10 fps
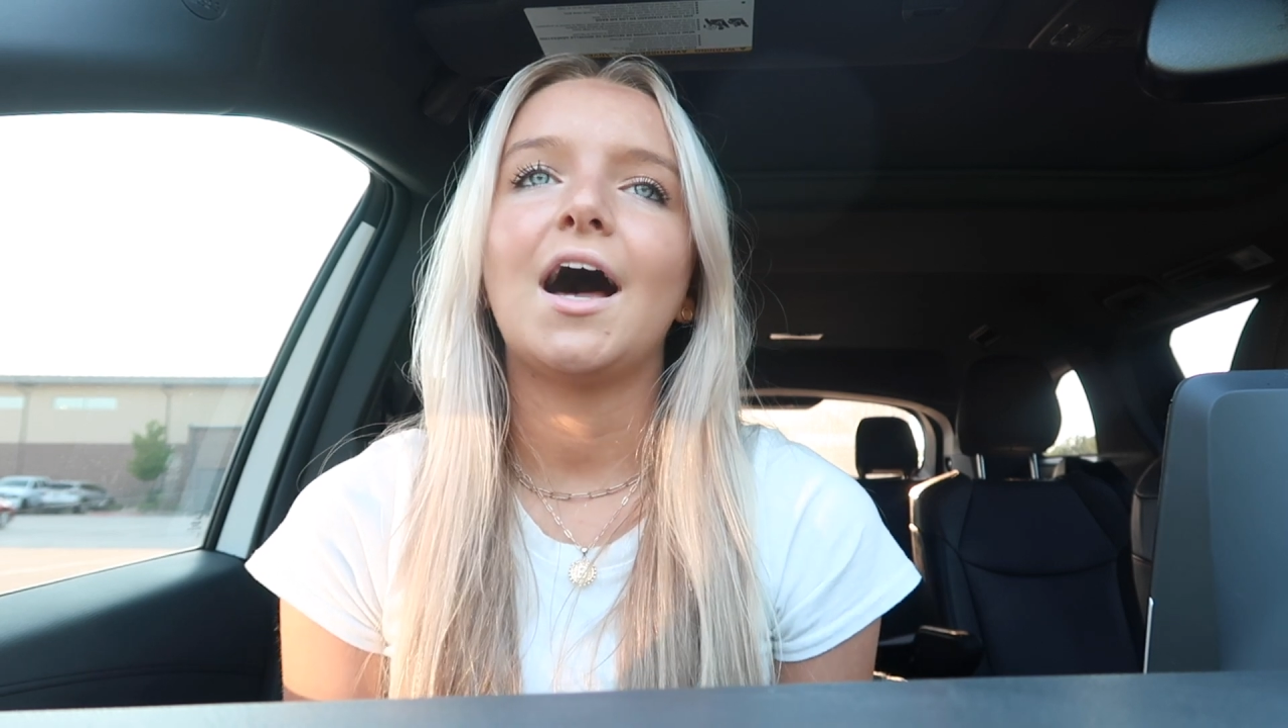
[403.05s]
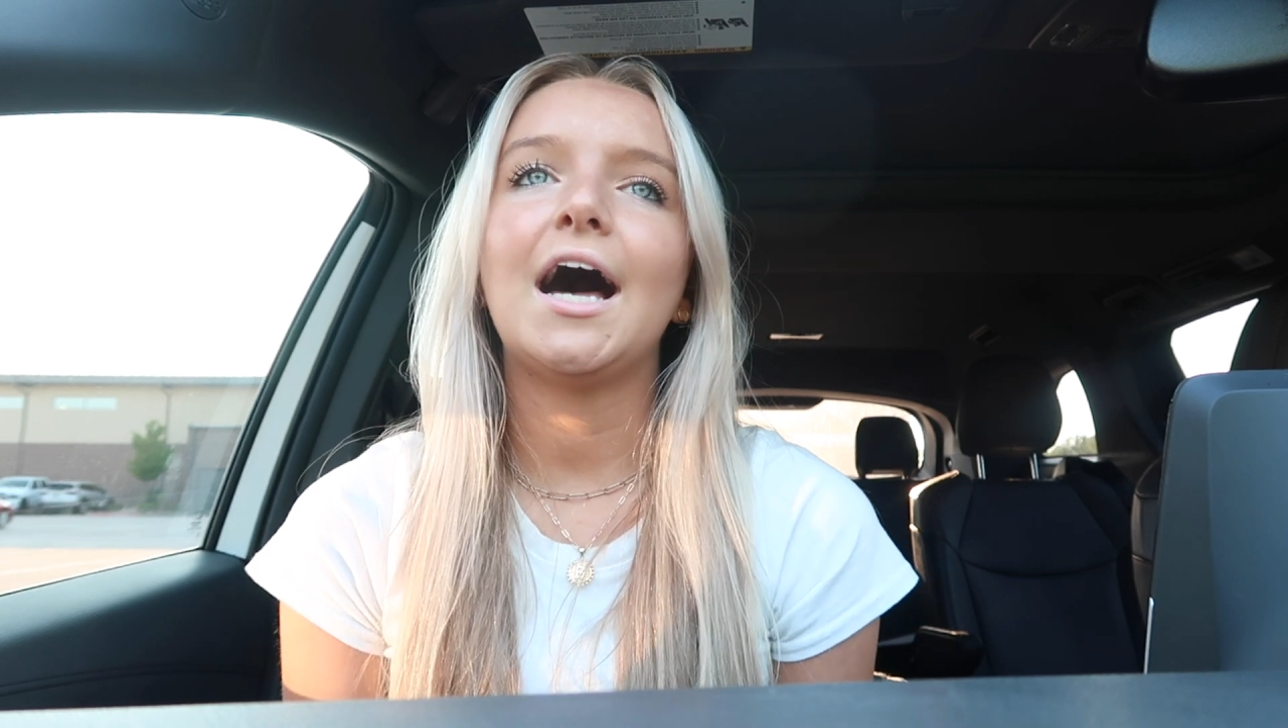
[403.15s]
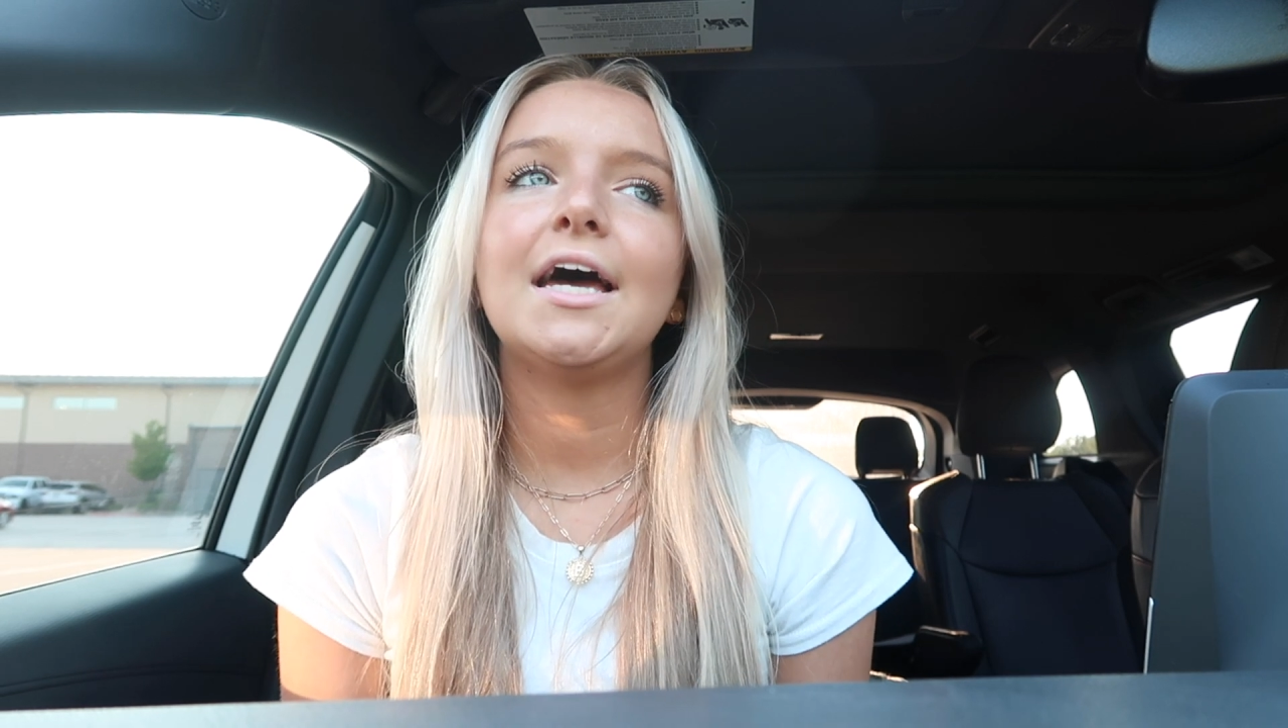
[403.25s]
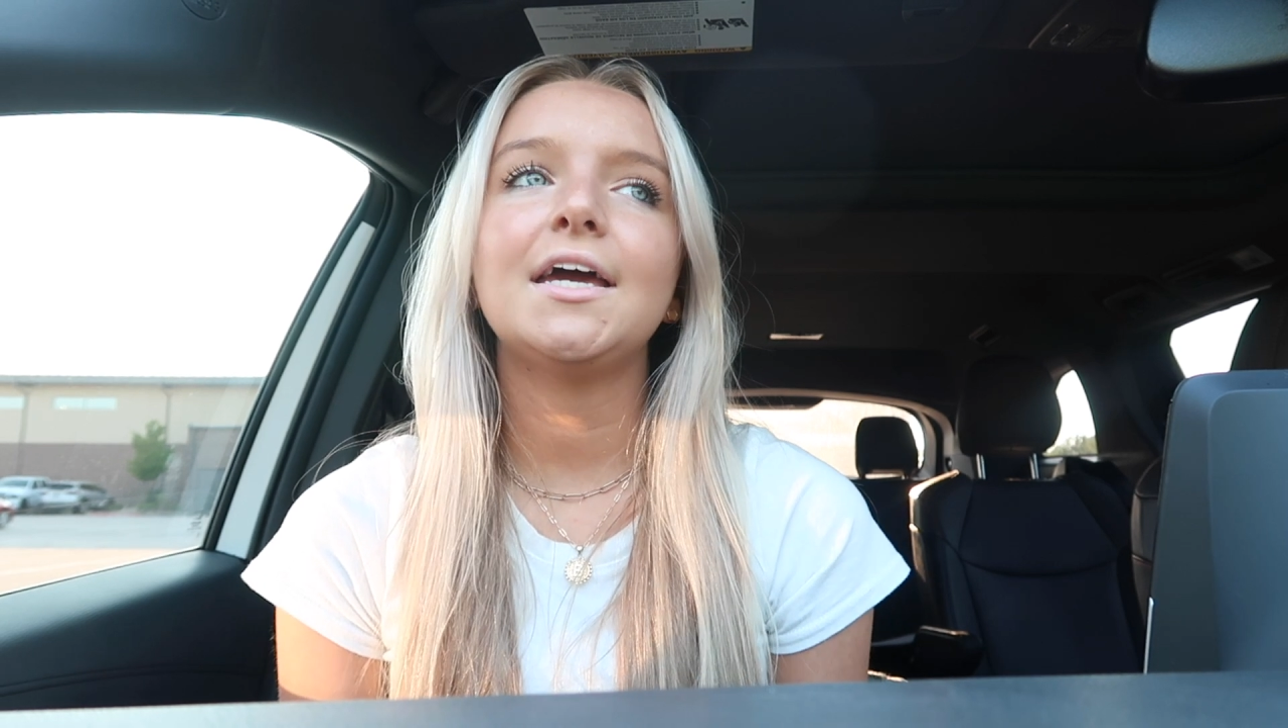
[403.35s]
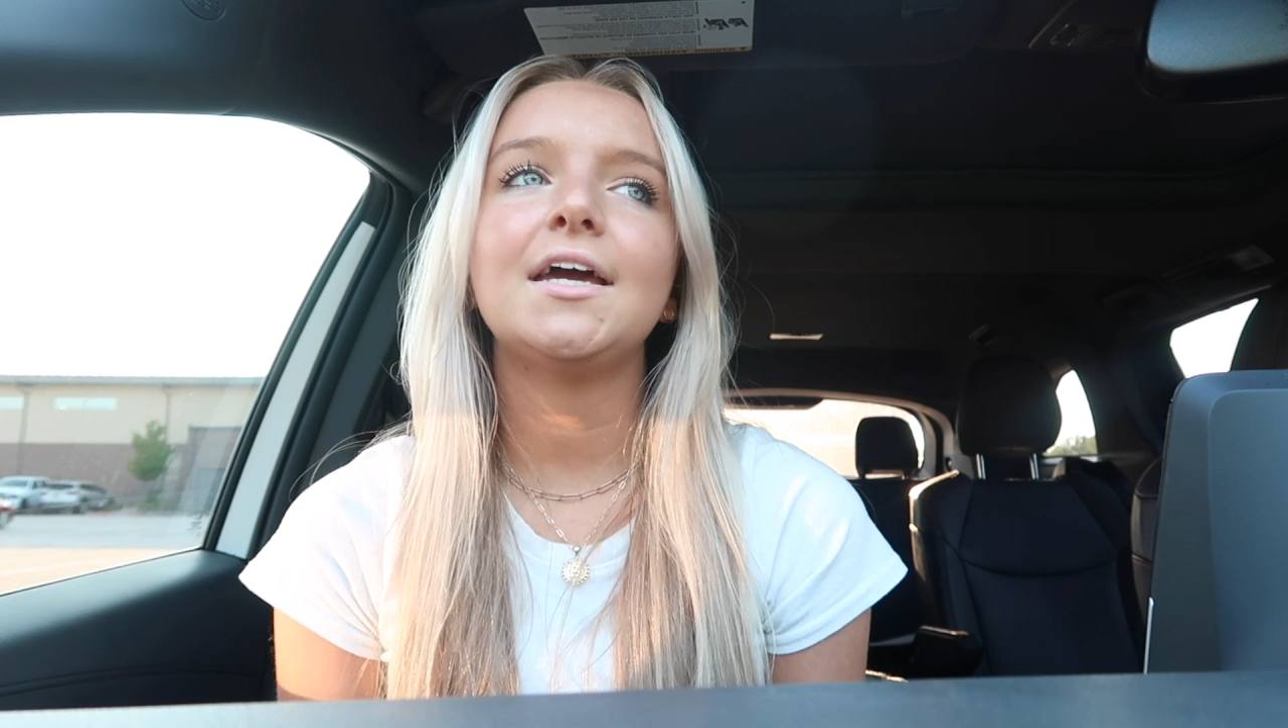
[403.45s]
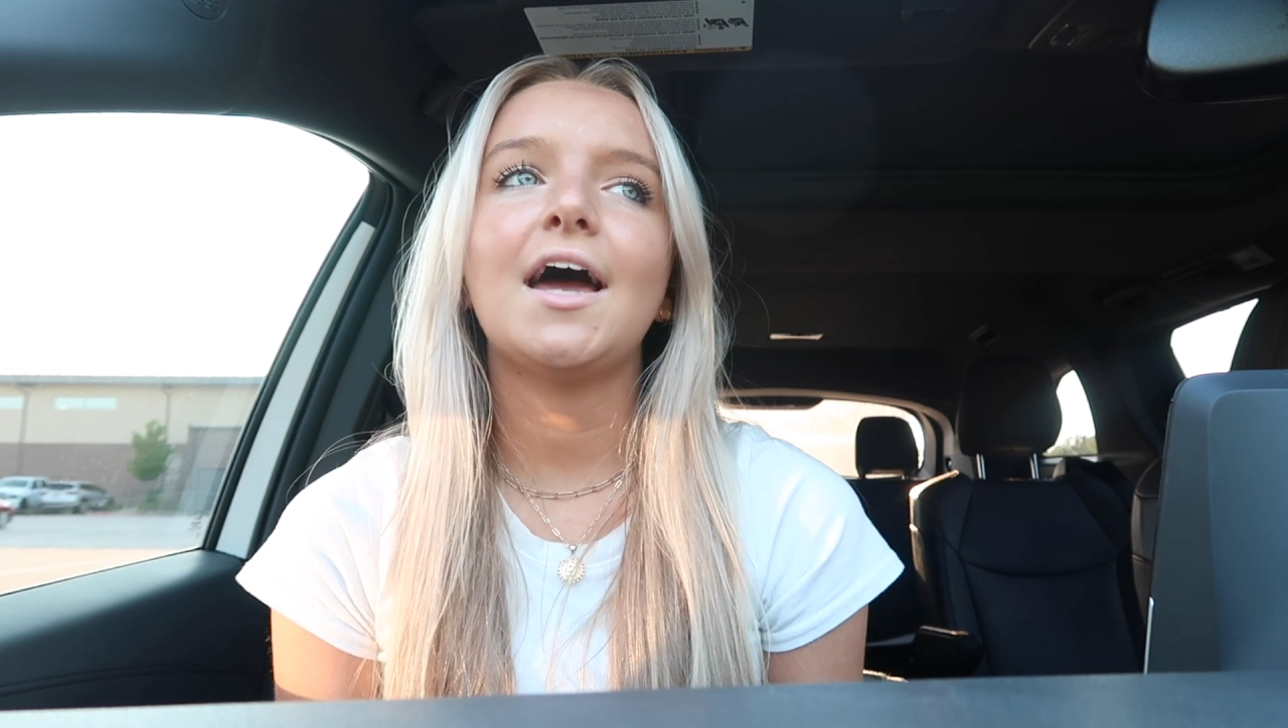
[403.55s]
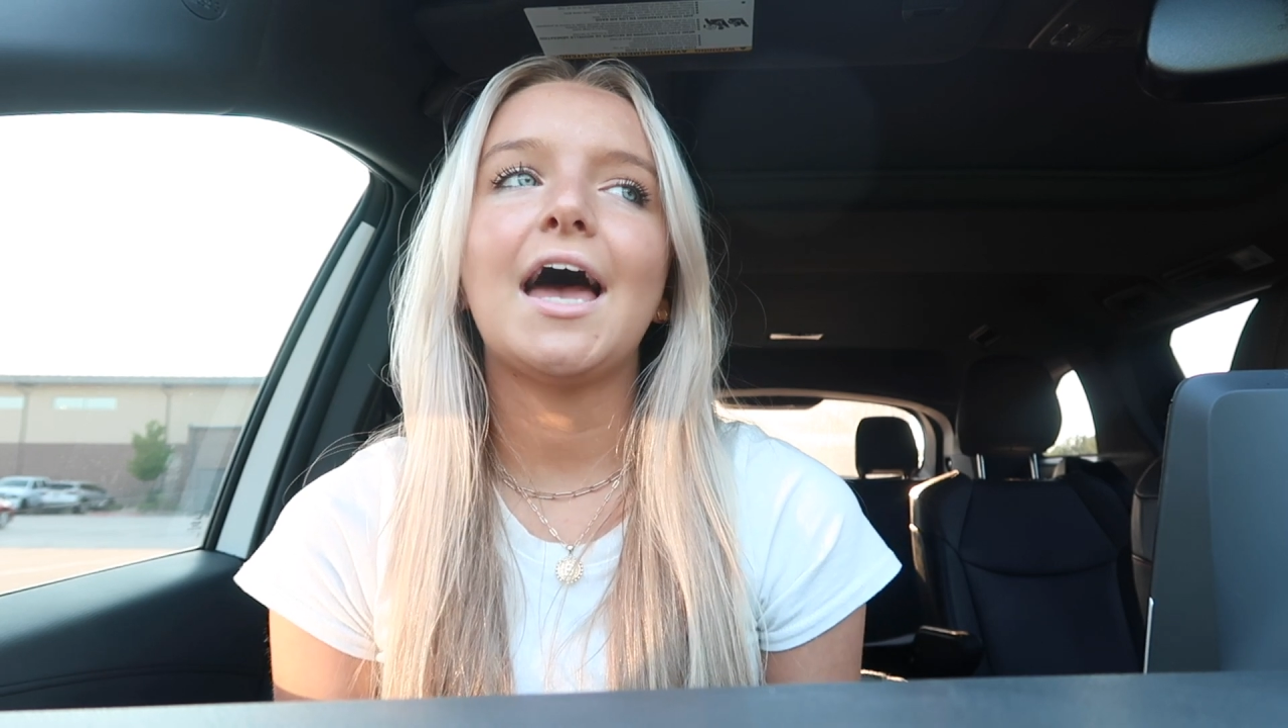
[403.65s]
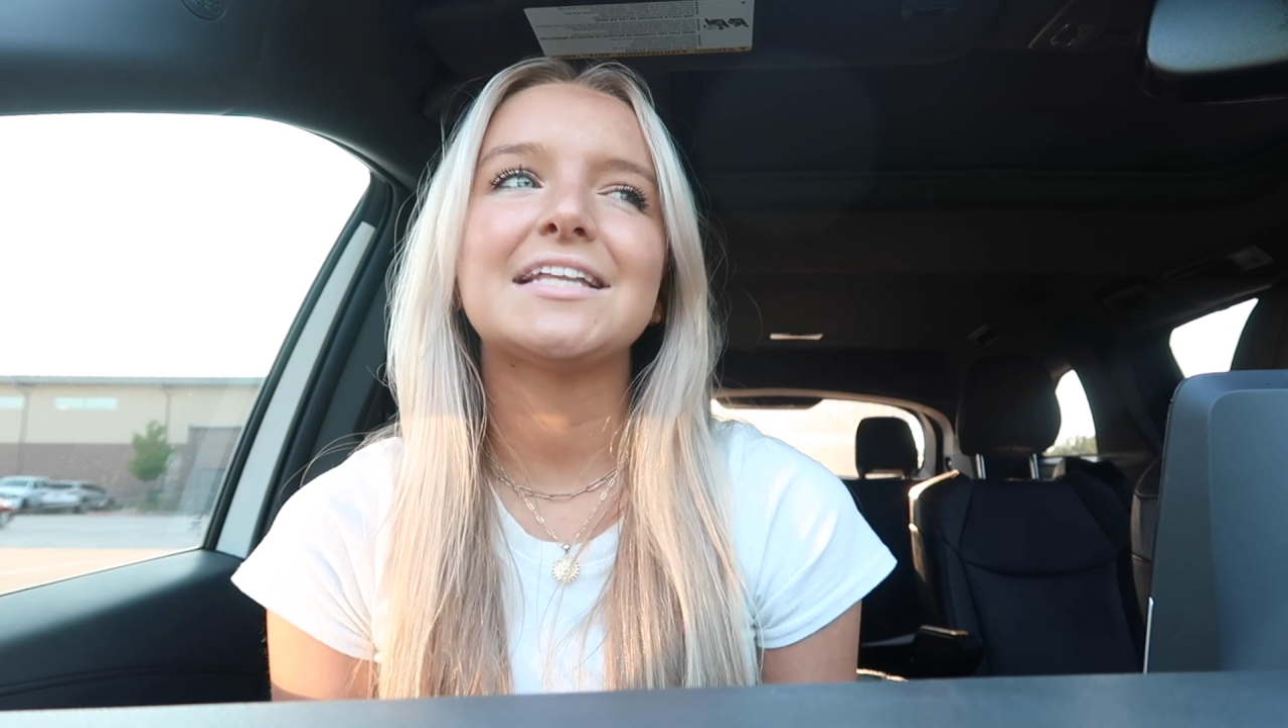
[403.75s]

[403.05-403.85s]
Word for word: I,